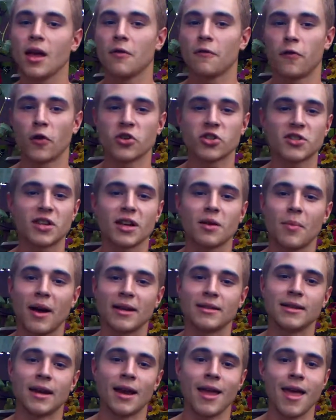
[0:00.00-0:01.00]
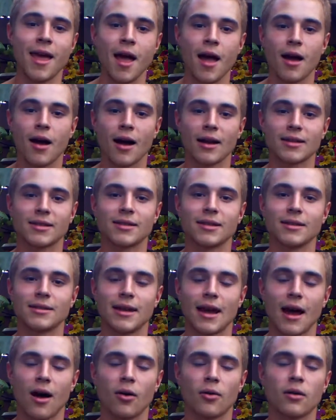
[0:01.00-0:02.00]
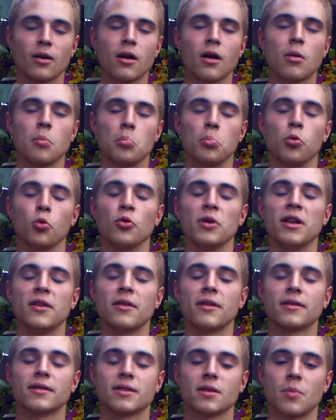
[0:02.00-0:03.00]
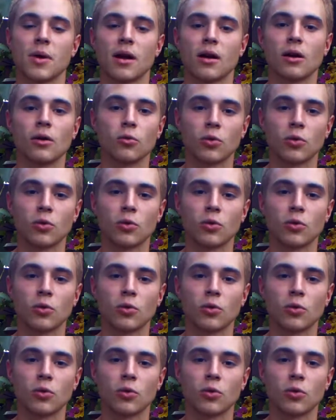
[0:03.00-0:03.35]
First thing in my day, I sit down, breathe in some air,